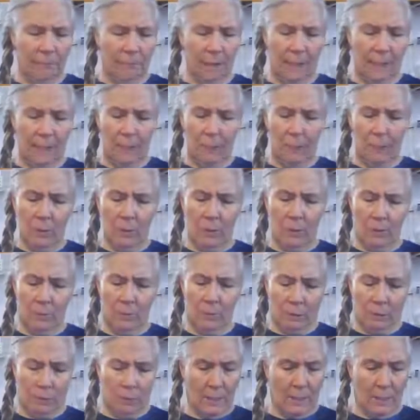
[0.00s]
I
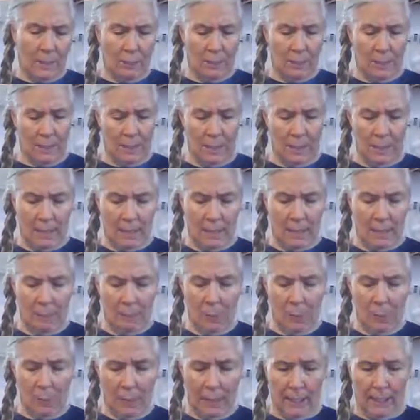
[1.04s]
remember when I was a young
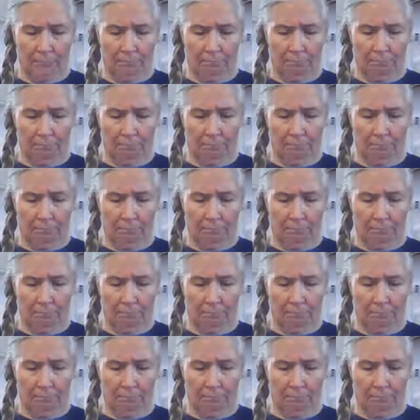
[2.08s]
boy,